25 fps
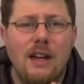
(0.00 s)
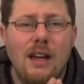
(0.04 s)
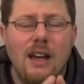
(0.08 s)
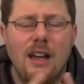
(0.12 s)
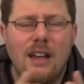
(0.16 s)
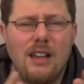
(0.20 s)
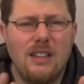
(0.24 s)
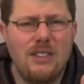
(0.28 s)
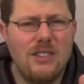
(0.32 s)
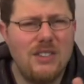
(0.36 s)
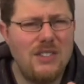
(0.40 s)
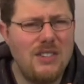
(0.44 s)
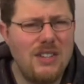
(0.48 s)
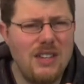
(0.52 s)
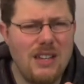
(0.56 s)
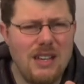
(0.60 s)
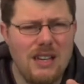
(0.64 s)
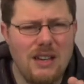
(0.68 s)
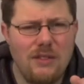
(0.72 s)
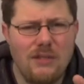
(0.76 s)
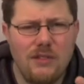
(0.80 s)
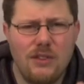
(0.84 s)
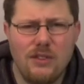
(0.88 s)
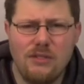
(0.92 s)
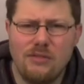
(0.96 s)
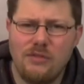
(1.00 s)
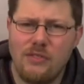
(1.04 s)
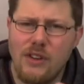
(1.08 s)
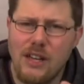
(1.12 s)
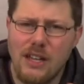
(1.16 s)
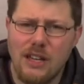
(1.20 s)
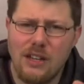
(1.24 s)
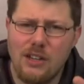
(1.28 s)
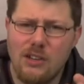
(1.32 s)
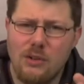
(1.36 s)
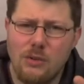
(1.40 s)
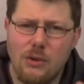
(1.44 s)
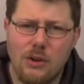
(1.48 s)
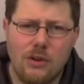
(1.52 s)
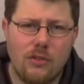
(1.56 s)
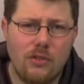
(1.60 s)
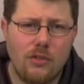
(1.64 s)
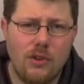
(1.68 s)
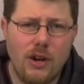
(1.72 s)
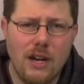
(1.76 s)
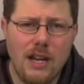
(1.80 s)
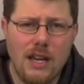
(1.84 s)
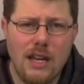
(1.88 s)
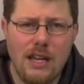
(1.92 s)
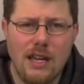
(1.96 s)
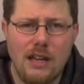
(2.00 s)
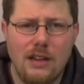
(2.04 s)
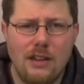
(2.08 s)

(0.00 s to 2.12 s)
and see if you think you agree,